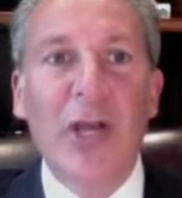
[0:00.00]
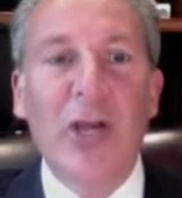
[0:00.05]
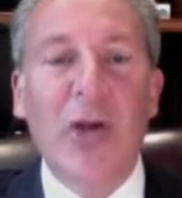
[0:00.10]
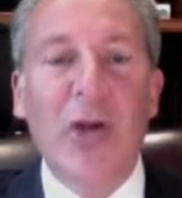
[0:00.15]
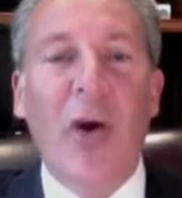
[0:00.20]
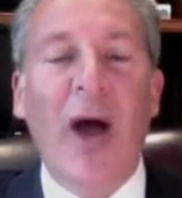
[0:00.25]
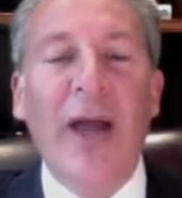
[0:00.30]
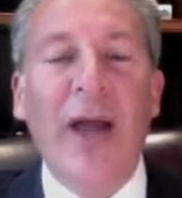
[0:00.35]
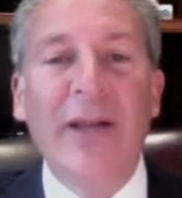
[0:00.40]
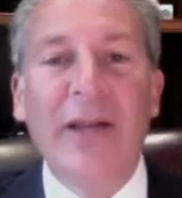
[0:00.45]
You
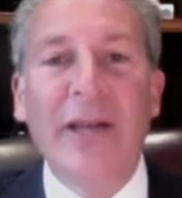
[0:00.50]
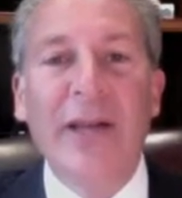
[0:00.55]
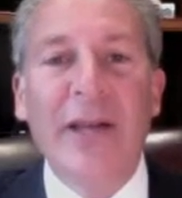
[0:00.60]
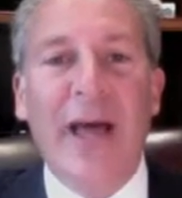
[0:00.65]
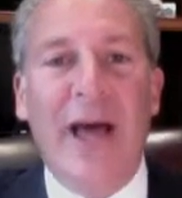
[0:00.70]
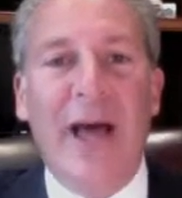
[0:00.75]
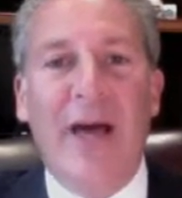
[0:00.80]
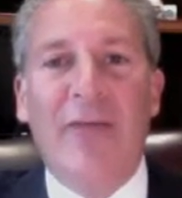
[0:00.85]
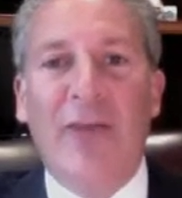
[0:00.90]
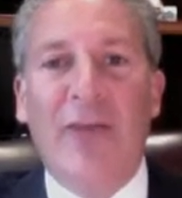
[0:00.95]
know, I did
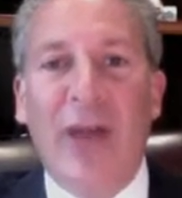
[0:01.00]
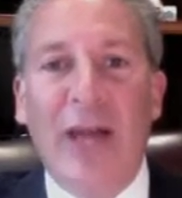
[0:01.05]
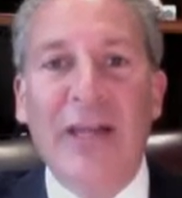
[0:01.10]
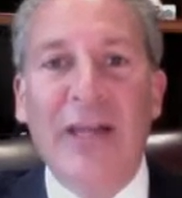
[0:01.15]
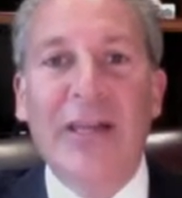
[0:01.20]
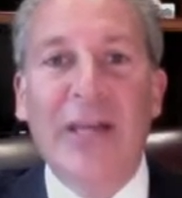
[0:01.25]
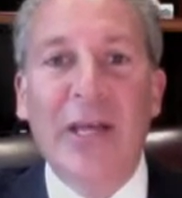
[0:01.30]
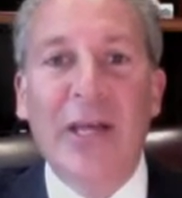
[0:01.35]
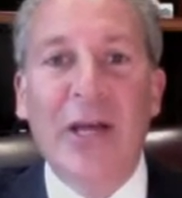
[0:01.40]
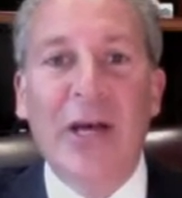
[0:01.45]
have an
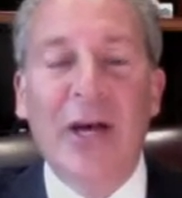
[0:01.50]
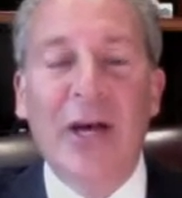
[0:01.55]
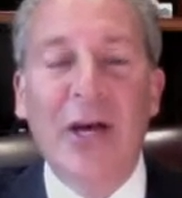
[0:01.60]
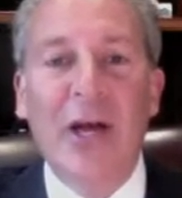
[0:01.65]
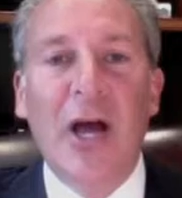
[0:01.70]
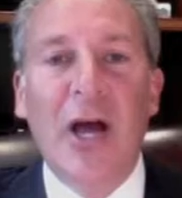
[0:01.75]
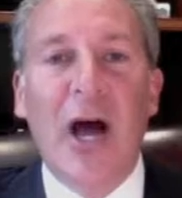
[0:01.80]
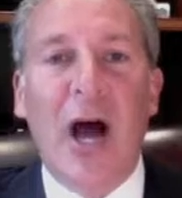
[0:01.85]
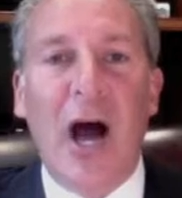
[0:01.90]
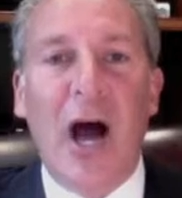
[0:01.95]

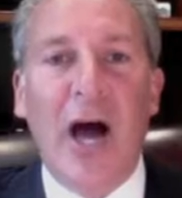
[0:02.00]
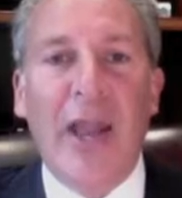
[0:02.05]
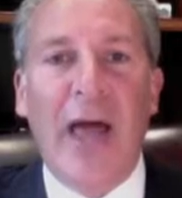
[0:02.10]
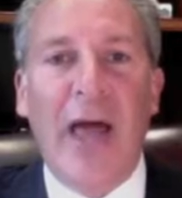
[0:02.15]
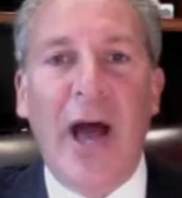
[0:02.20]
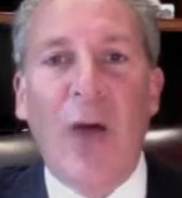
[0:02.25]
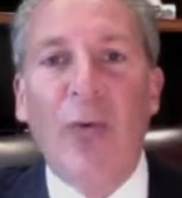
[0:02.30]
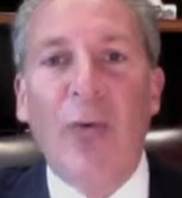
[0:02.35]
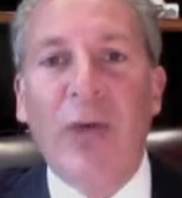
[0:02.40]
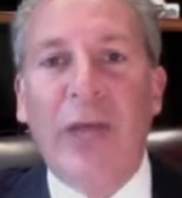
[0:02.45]
idea on
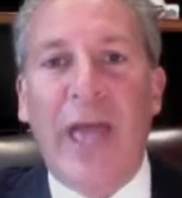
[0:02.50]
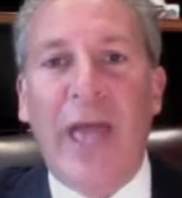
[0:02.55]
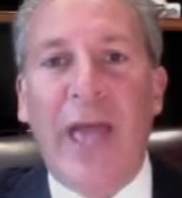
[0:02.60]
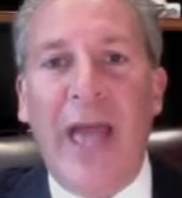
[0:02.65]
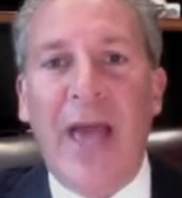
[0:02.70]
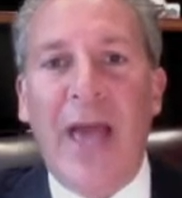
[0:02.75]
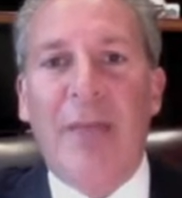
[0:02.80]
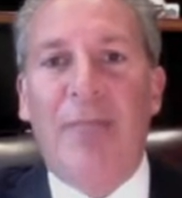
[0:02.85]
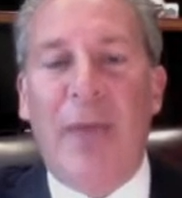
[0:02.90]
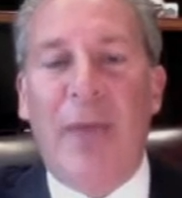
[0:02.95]
how we
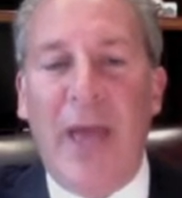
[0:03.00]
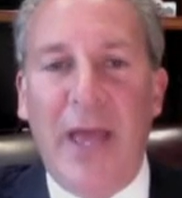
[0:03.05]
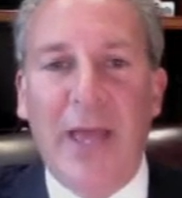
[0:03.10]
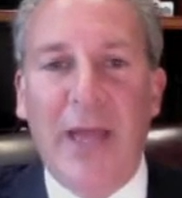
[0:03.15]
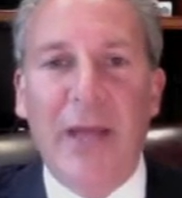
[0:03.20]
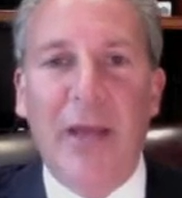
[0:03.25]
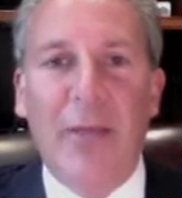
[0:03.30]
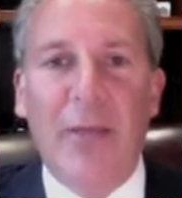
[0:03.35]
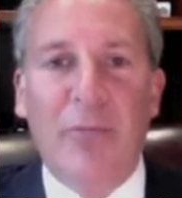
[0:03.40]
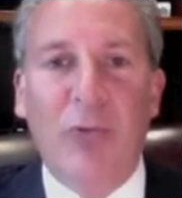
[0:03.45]
can
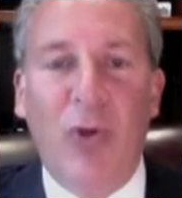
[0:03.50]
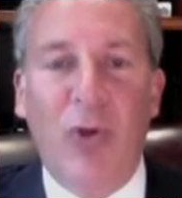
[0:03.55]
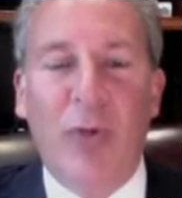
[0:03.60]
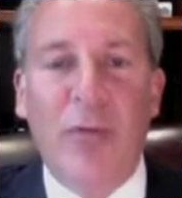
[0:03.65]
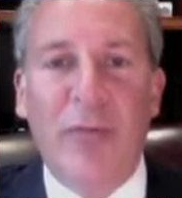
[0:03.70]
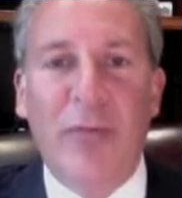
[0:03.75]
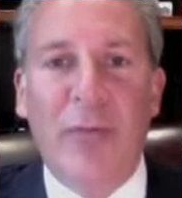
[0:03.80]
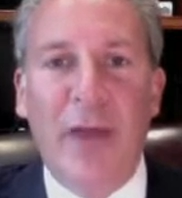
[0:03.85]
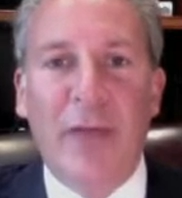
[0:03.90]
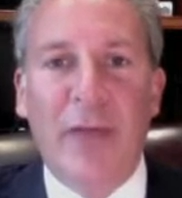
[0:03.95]
pay
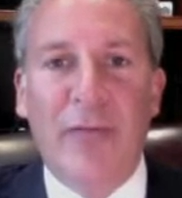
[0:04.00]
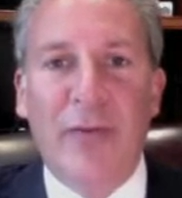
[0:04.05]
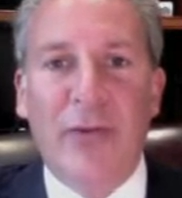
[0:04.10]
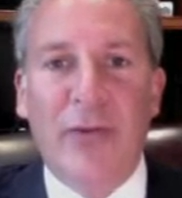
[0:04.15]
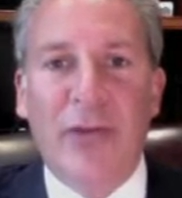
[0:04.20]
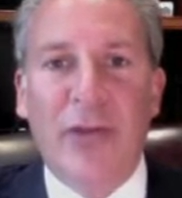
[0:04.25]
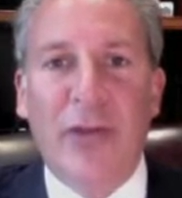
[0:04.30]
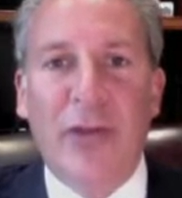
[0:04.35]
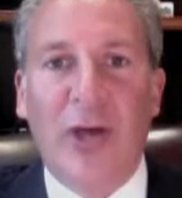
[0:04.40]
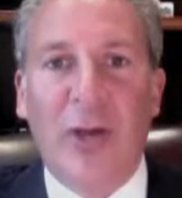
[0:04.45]
employment
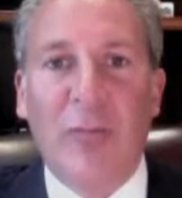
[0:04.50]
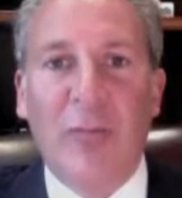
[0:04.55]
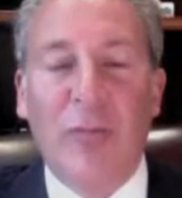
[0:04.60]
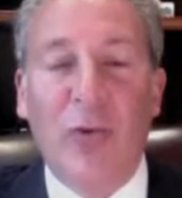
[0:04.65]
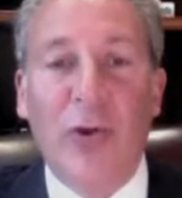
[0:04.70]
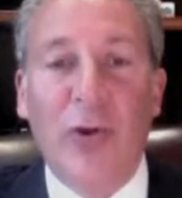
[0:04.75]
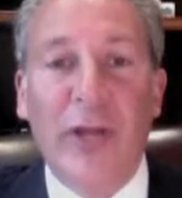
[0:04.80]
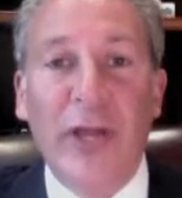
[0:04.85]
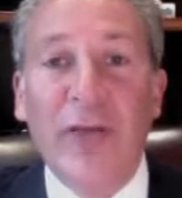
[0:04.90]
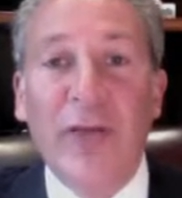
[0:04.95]
benefits to the
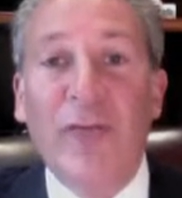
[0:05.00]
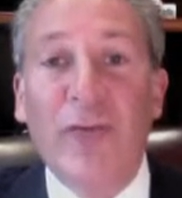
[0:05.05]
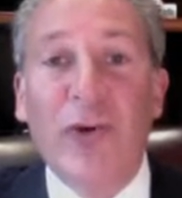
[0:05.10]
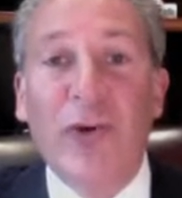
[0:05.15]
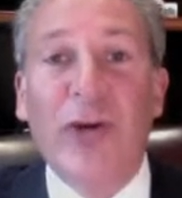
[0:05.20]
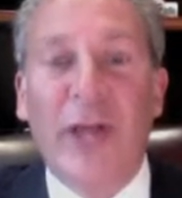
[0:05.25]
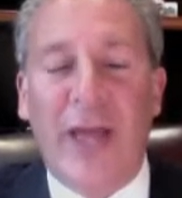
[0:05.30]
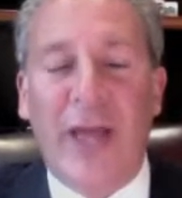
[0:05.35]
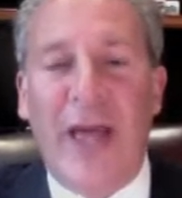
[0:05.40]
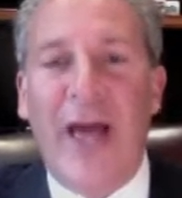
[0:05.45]
unemployed if we're
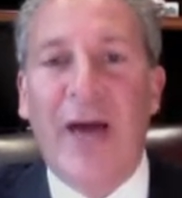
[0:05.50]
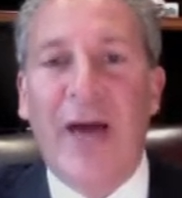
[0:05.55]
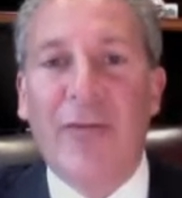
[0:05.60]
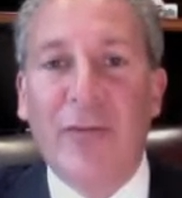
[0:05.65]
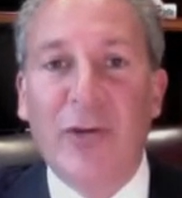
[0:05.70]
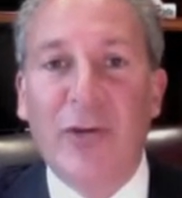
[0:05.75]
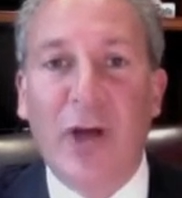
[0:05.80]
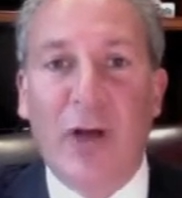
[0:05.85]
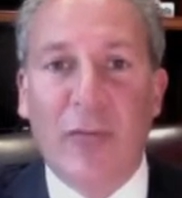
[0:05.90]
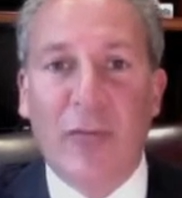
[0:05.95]
going to
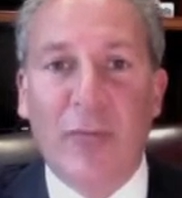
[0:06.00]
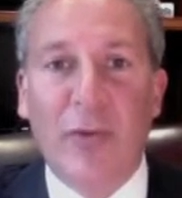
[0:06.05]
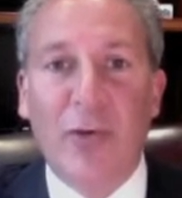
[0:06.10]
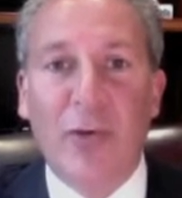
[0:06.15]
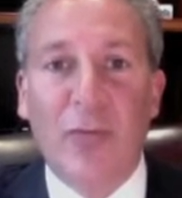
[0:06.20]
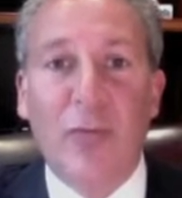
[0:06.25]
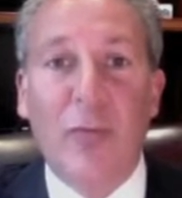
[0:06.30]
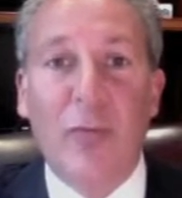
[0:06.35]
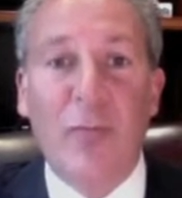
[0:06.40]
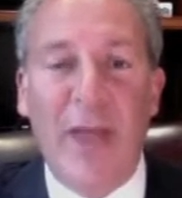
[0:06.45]
have government
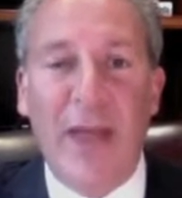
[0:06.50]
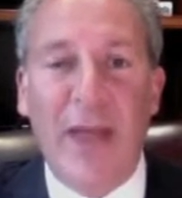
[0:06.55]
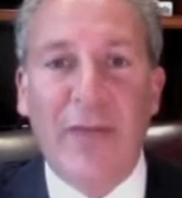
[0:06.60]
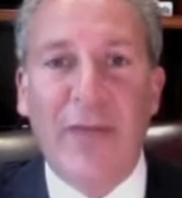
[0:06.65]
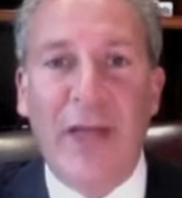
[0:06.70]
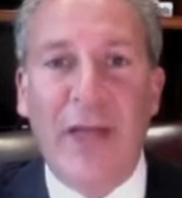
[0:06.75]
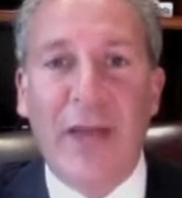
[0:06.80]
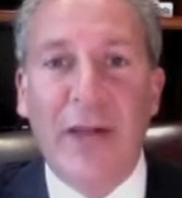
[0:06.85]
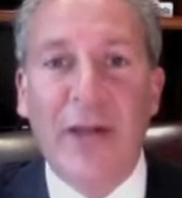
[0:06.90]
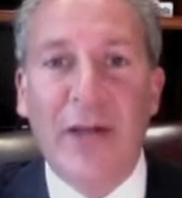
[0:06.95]

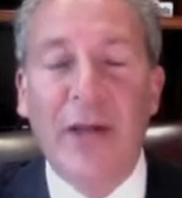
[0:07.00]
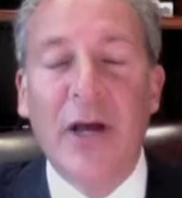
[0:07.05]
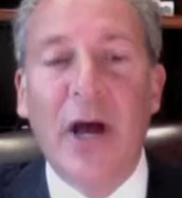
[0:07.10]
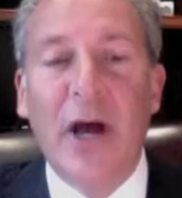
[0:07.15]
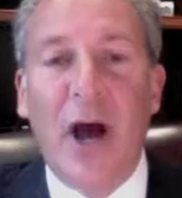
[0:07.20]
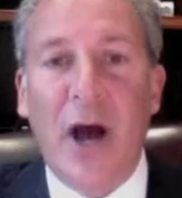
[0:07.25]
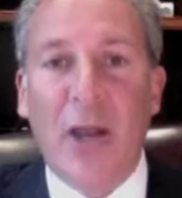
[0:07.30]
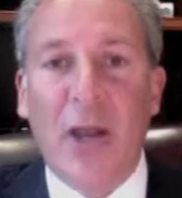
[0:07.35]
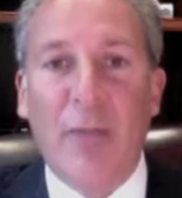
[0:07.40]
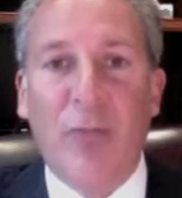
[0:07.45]
mandated
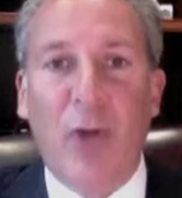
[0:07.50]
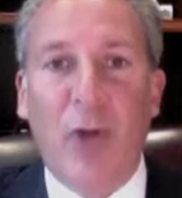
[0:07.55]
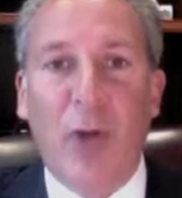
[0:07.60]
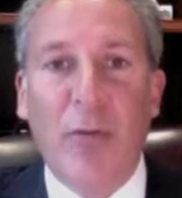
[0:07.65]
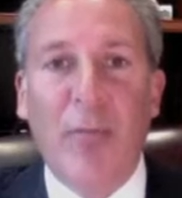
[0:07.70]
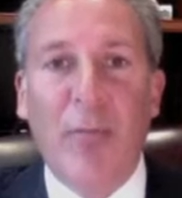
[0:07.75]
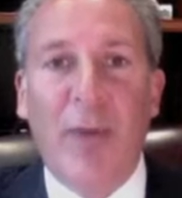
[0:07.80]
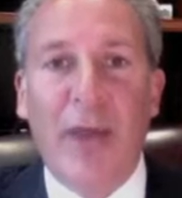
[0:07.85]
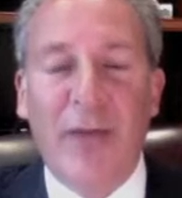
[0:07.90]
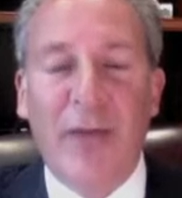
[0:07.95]

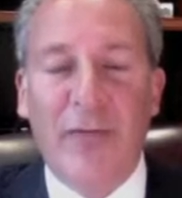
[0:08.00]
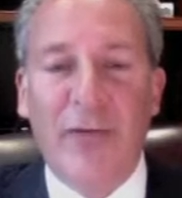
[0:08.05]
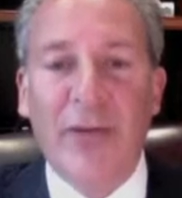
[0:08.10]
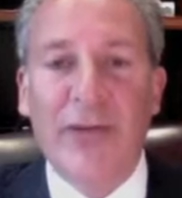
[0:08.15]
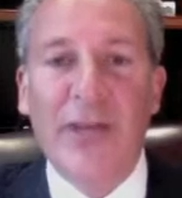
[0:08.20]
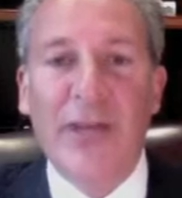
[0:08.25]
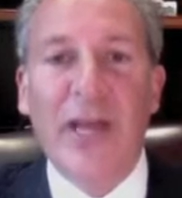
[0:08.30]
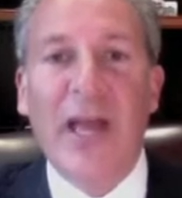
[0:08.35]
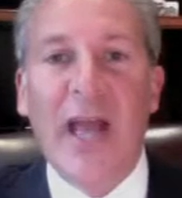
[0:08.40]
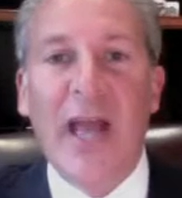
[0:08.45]
unemployment
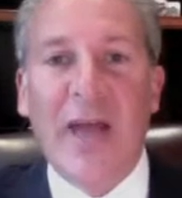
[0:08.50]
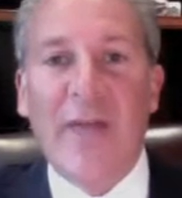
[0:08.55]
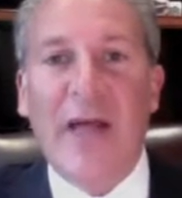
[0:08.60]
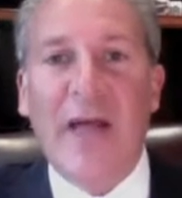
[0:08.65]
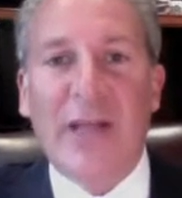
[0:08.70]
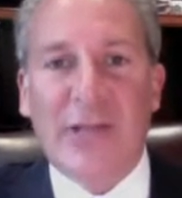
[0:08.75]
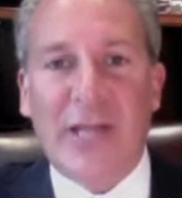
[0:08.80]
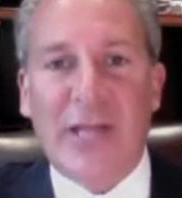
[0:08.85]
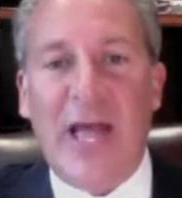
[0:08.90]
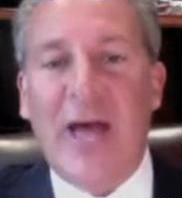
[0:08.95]
benefits, and
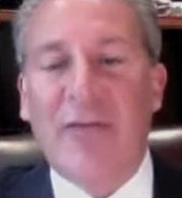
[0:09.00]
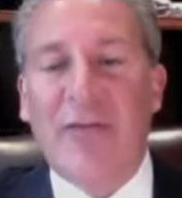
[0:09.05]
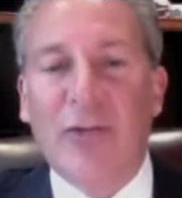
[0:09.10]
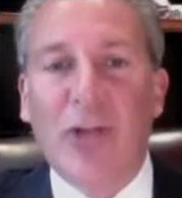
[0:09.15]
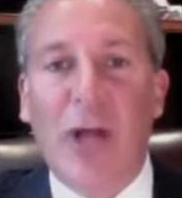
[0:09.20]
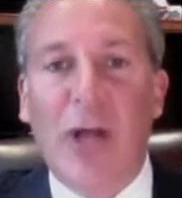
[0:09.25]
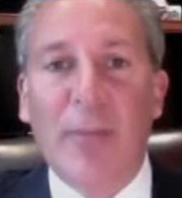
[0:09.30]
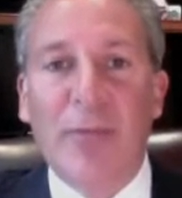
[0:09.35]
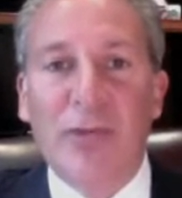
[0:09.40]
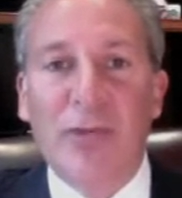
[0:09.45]
that's to have a
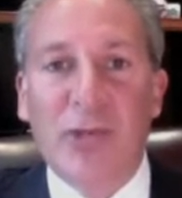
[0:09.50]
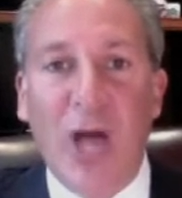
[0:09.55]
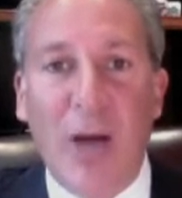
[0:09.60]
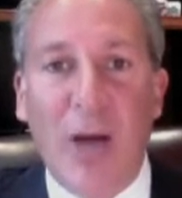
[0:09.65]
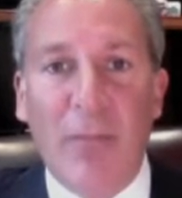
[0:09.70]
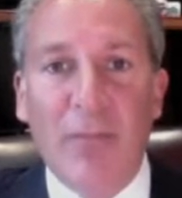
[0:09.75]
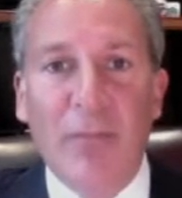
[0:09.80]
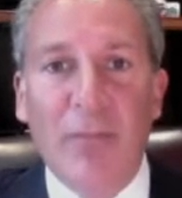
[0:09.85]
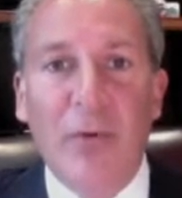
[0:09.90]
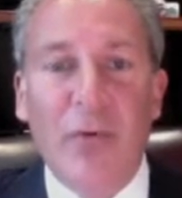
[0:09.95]
lump
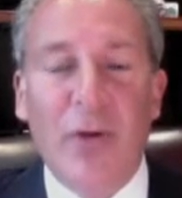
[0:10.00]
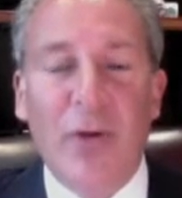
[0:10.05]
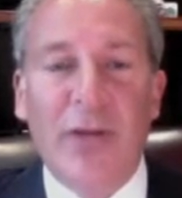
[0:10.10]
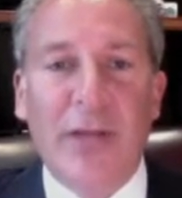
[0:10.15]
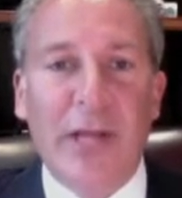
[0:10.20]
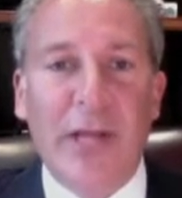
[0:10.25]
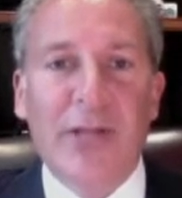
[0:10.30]
sum, right?